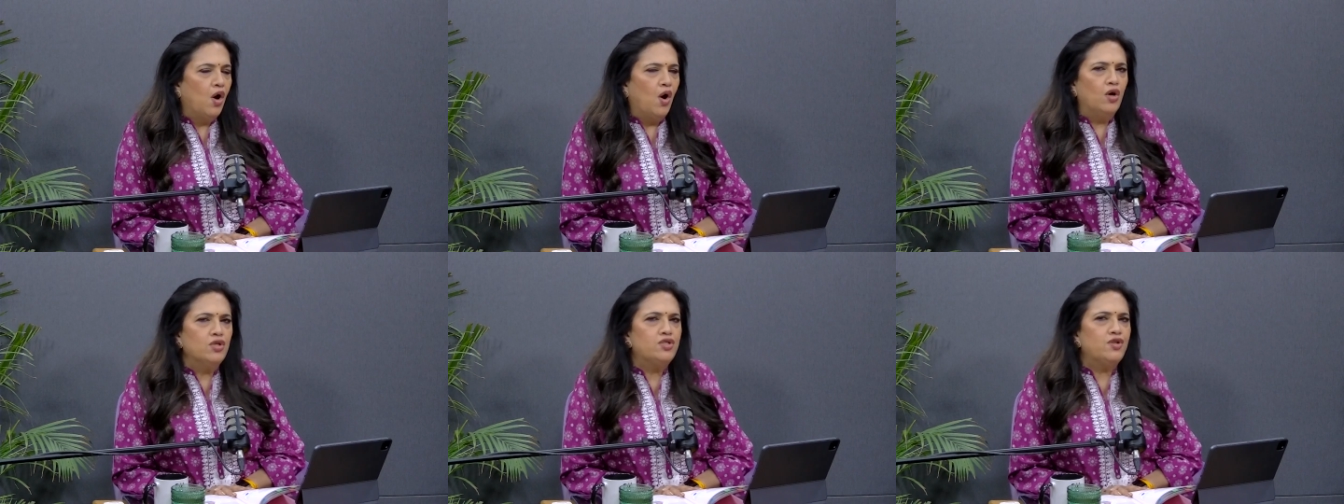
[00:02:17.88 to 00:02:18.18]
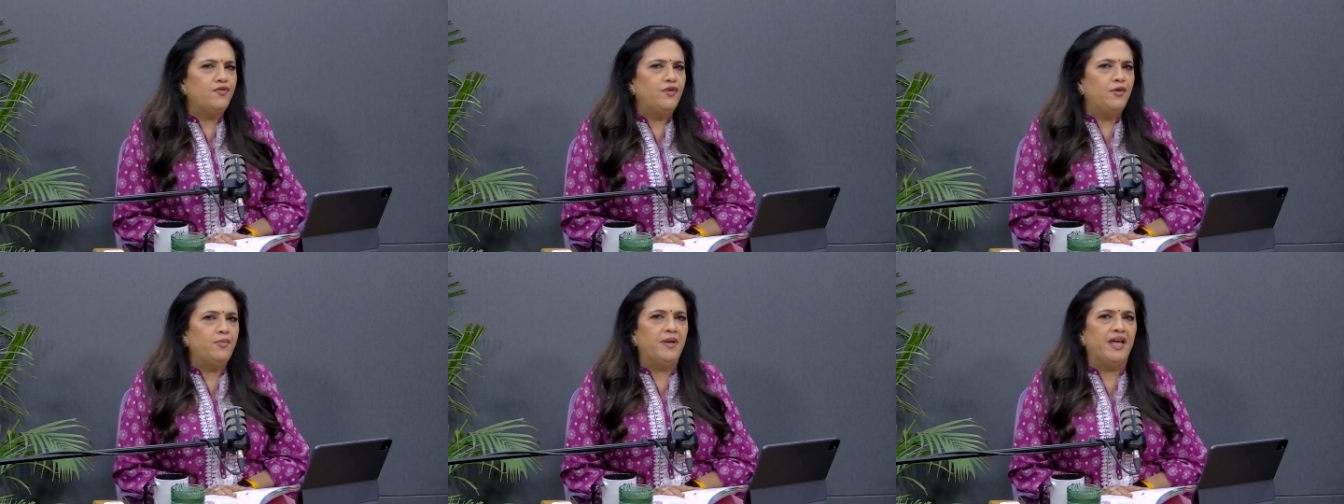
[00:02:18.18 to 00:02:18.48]
Also
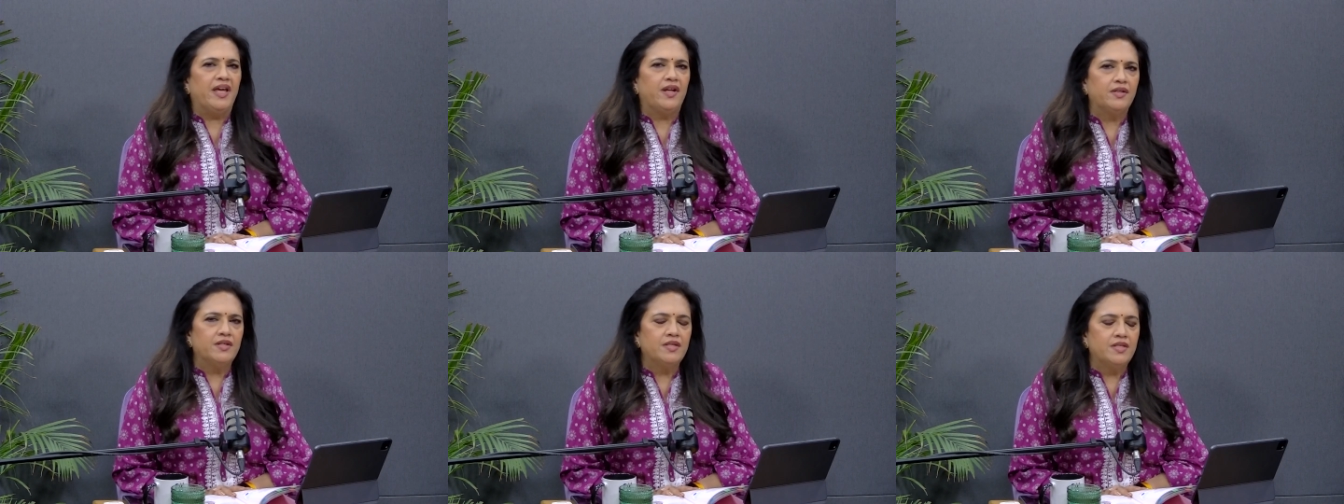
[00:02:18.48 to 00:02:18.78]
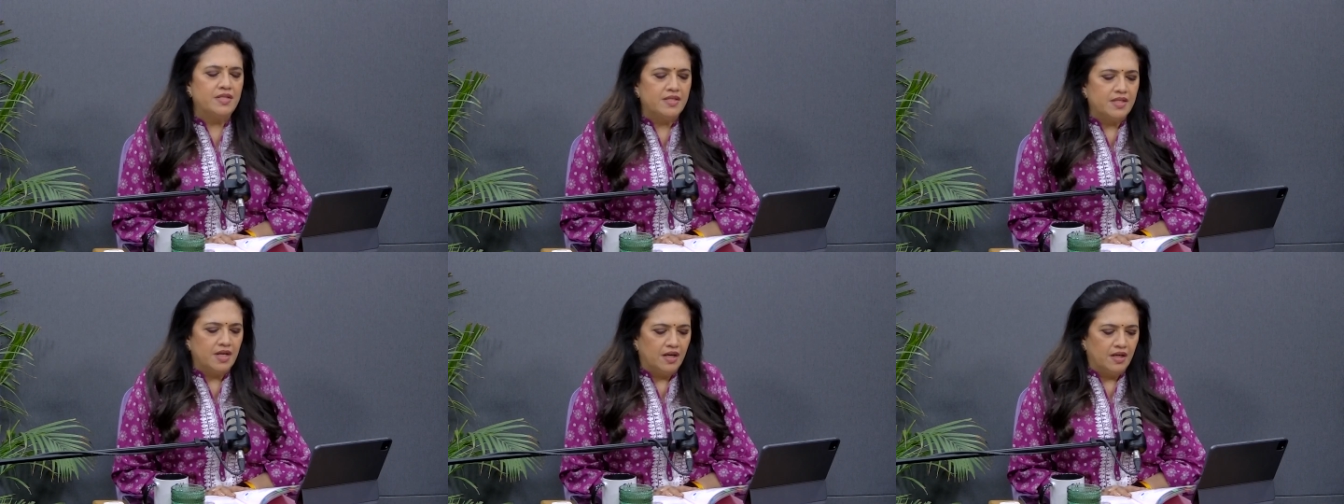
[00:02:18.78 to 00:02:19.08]
for
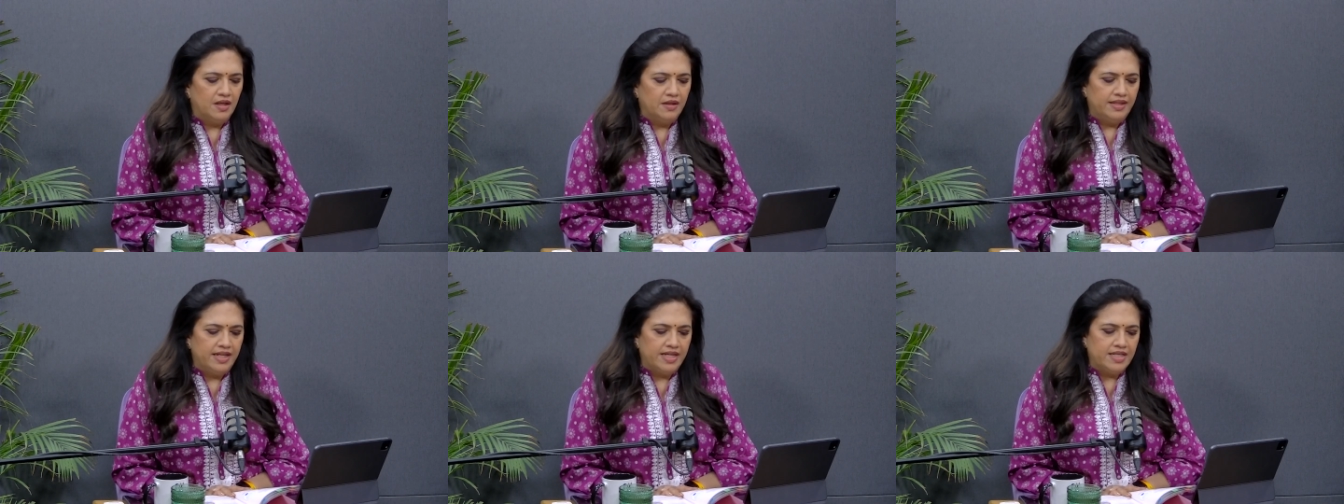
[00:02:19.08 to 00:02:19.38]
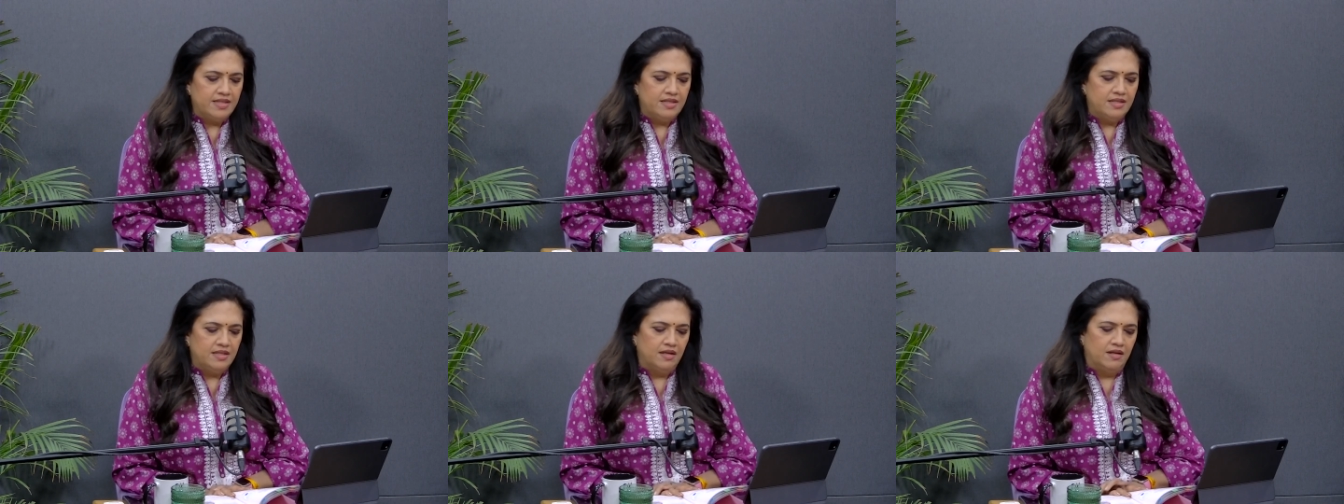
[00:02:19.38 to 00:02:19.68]
parents,
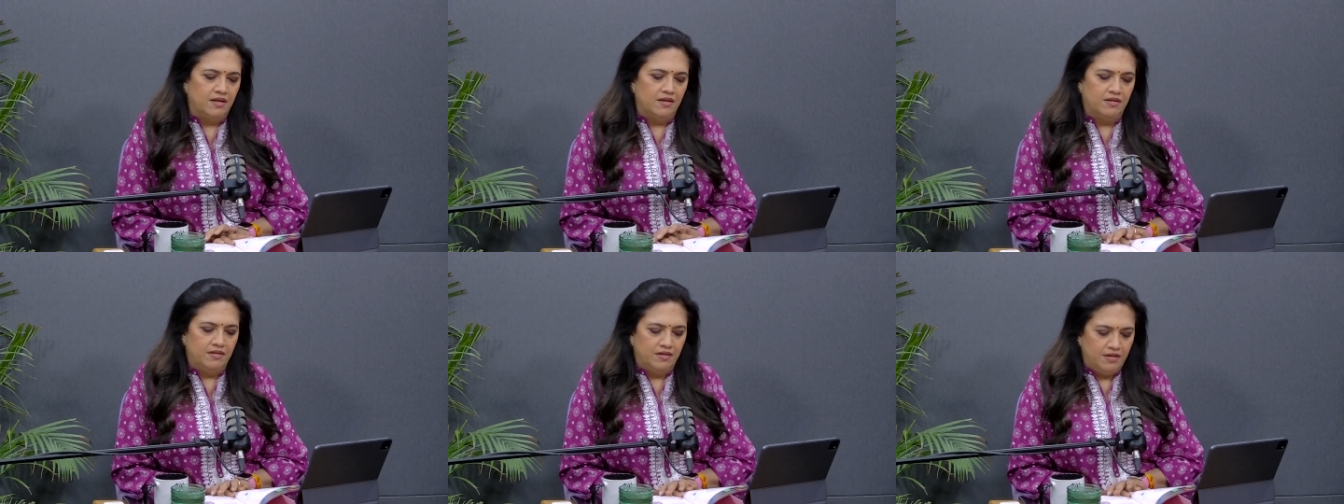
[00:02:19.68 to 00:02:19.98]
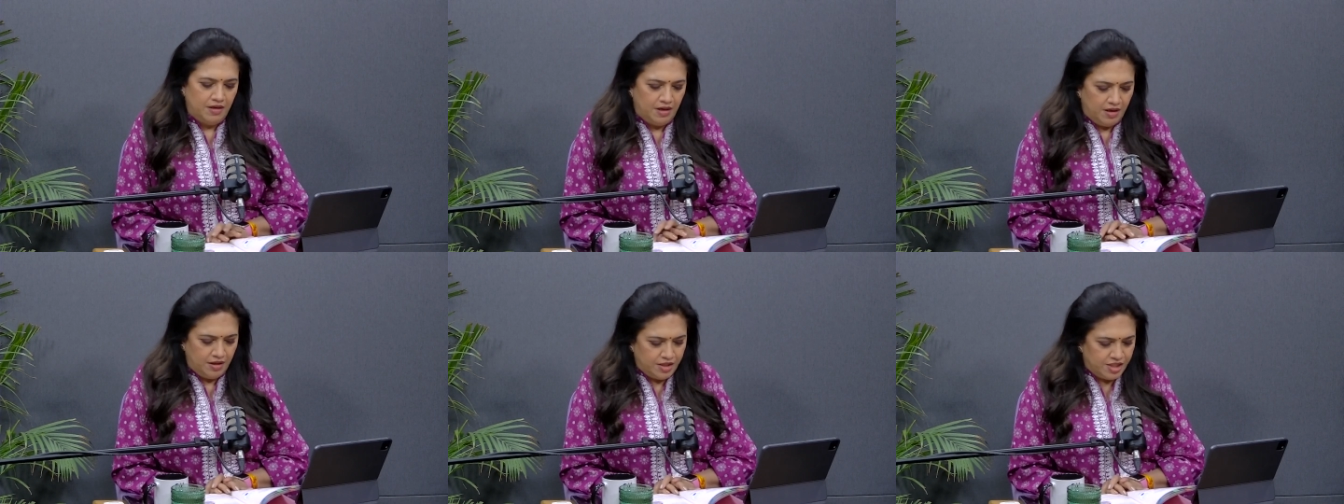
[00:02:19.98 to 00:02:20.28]
there's,
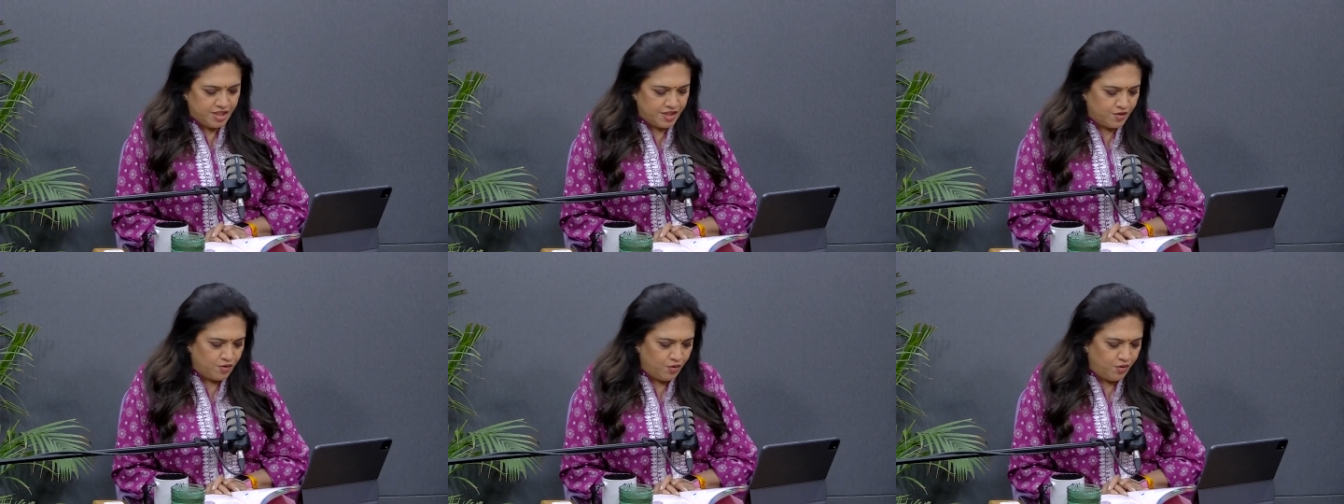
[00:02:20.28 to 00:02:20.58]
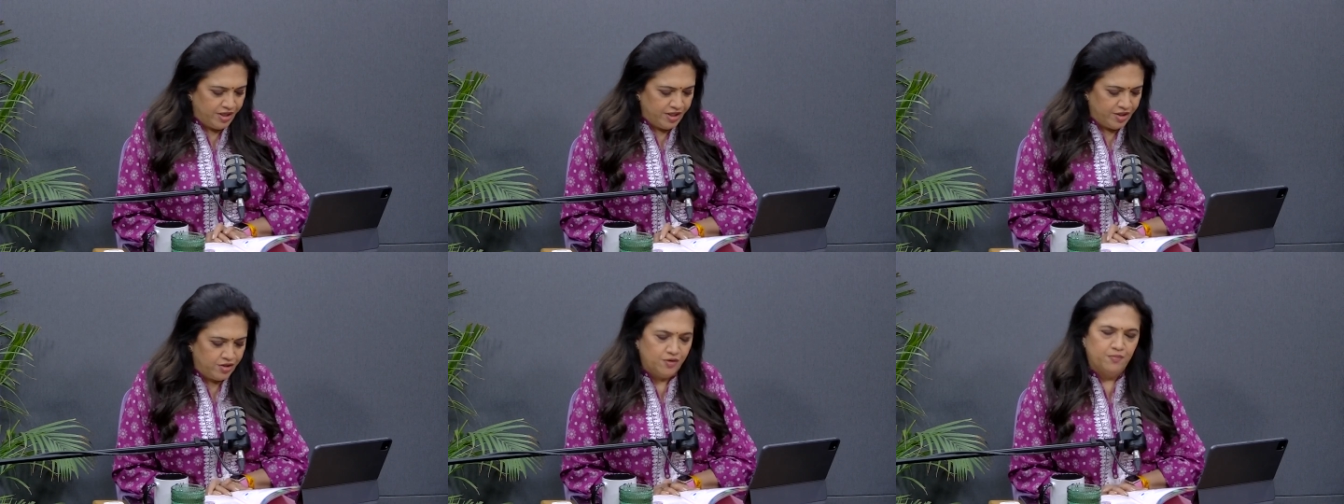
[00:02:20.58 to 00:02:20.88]
just go
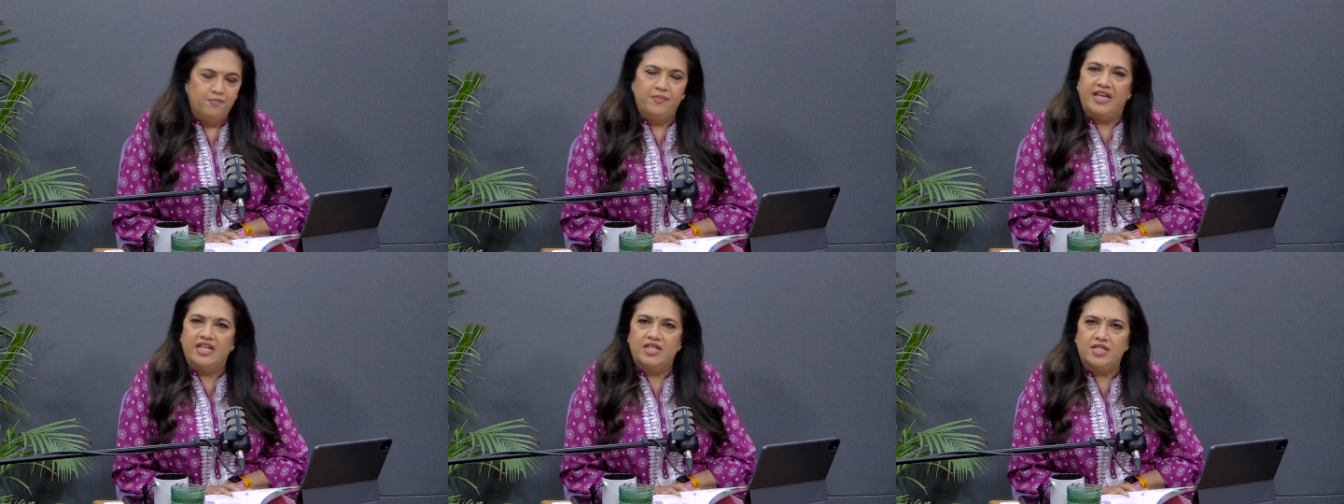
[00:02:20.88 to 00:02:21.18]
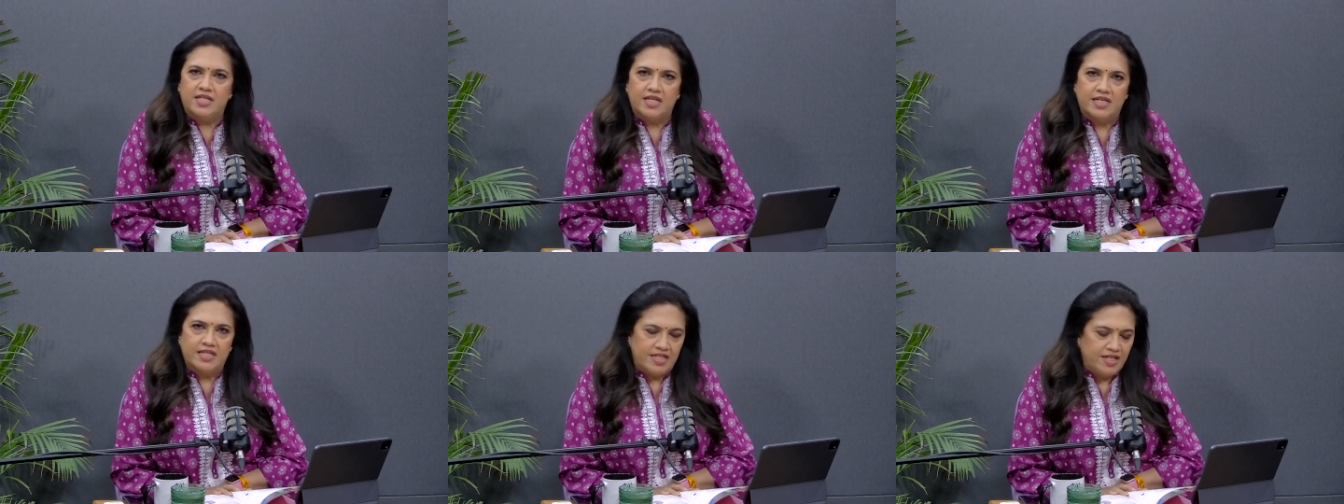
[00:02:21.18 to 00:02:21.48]
into page
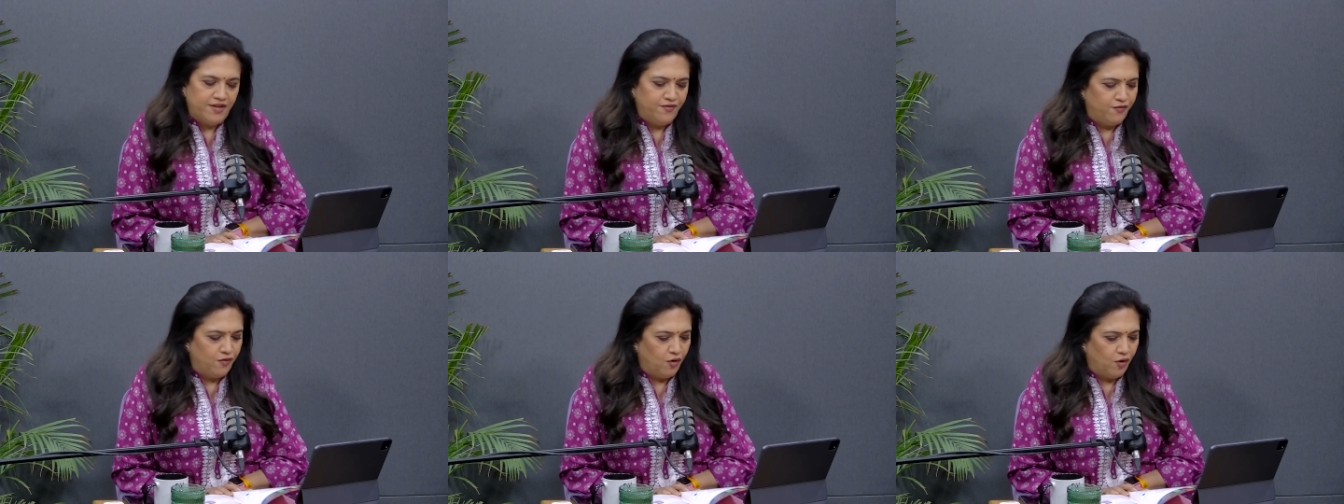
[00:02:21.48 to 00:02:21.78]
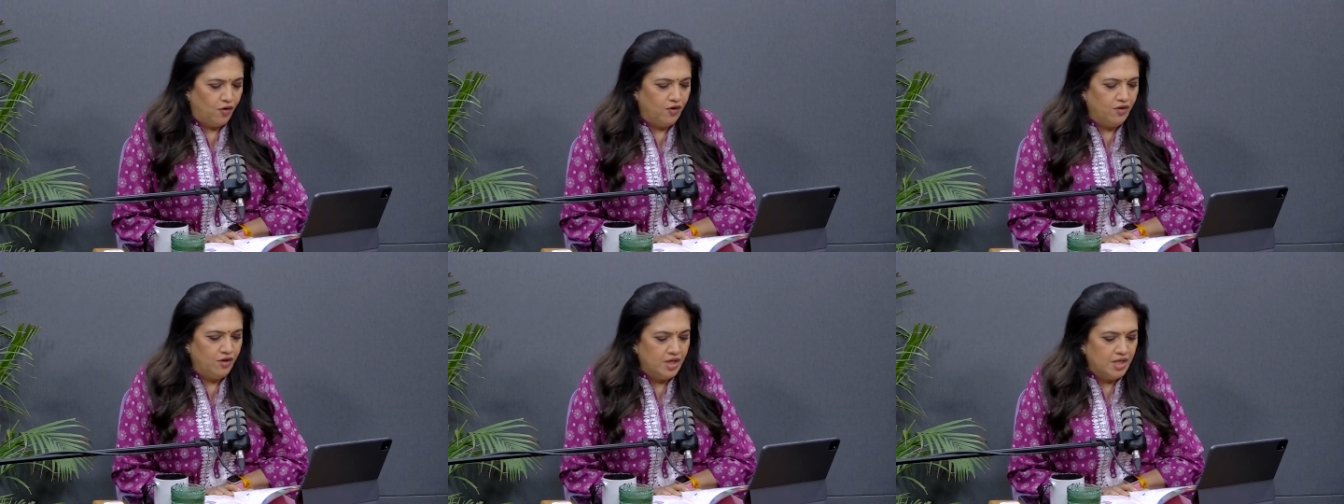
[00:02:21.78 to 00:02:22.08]

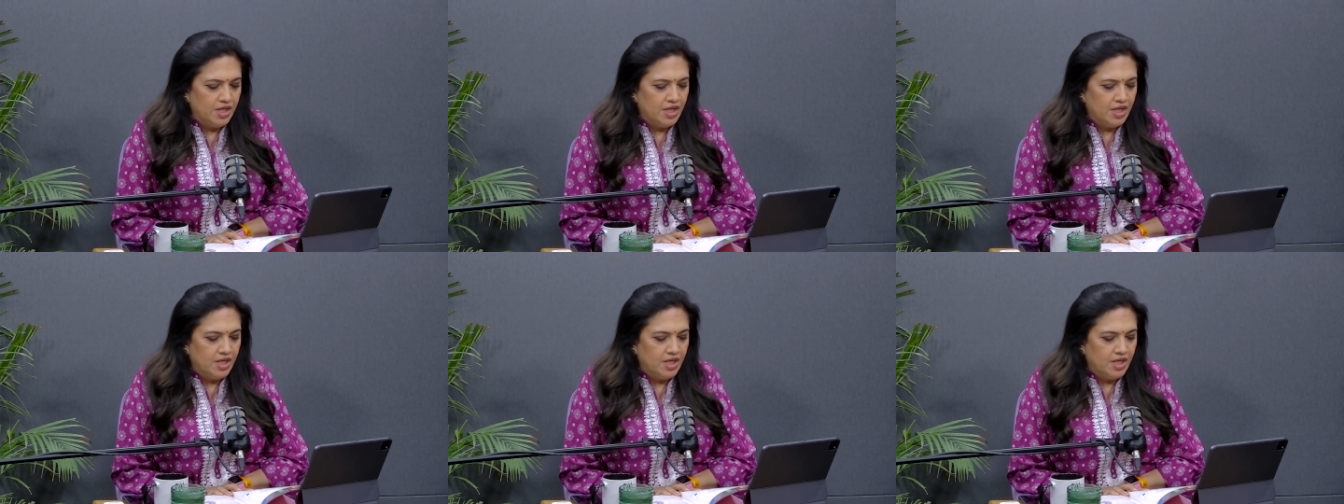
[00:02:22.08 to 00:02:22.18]
64,